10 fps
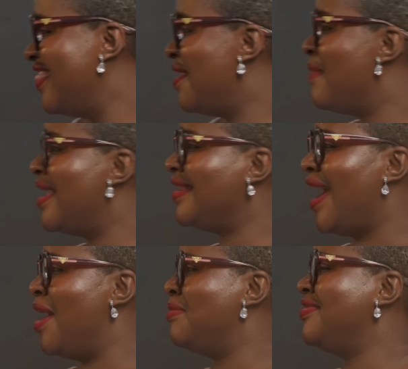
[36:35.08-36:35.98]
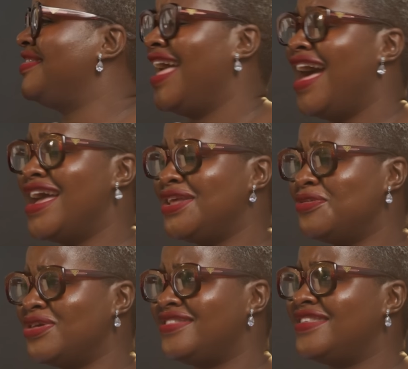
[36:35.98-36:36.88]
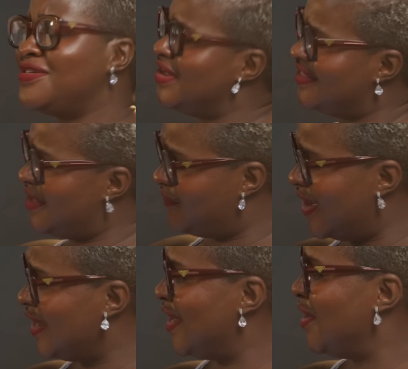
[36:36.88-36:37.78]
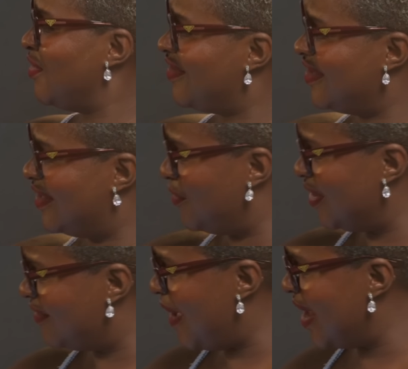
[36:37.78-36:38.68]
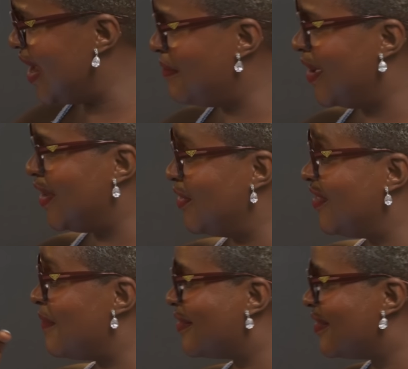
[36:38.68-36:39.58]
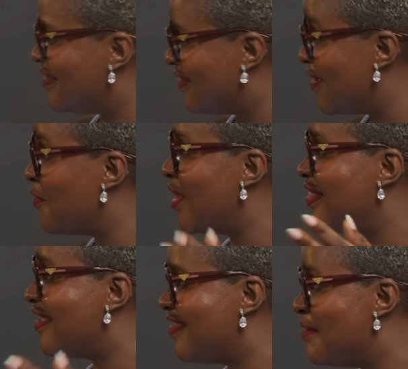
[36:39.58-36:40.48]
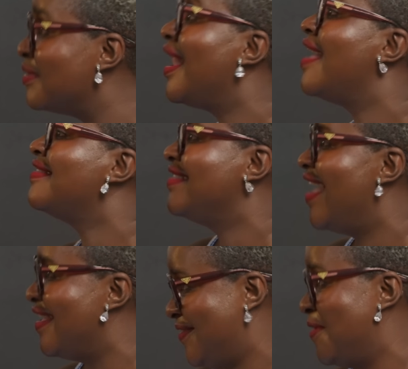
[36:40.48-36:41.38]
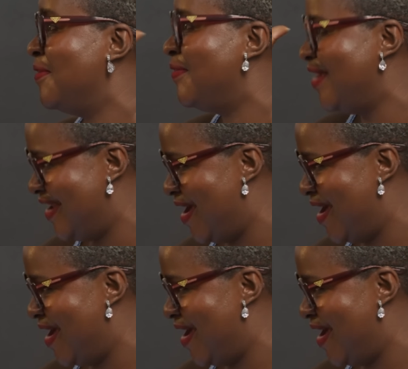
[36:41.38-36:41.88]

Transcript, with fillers: the man comes and he reads, he reads, then finally he, reads, he reads my name and he reads my sister's name. We're in the same class. Nascobi,